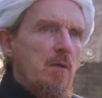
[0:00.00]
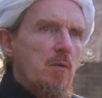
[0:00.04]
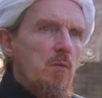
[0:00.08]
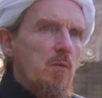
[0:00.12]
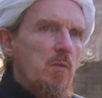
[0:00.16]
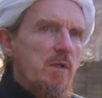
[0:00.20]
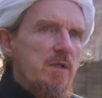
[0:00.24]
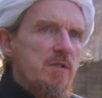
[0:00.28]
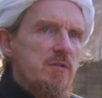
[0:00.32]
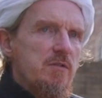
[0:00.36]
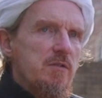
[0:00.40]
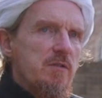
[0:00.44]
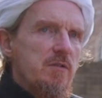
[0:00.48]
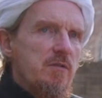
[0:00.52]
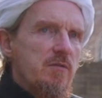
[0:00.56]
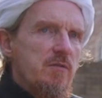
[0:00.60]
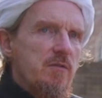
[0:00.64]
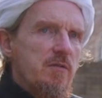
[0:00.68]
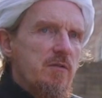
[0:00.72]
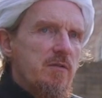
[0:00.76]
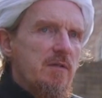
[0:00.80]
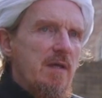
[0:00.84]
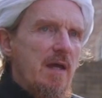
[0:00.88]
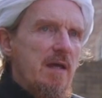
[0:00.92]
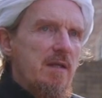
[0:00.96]
which is
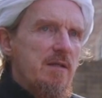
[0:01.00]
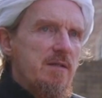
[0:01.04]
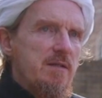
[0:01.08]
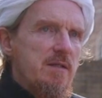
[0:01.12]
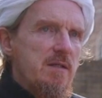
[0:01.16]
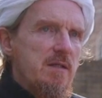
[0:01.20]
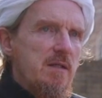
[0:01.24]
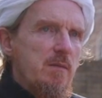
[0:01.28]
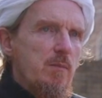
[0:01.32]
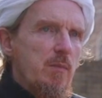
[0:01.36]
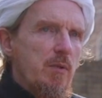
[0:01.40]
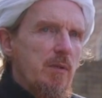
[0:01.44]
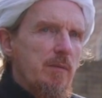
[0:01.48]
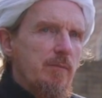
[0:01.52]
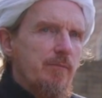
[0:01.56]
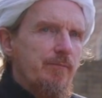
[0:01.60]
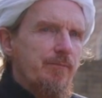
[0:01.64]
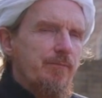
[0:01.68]
ta'dib,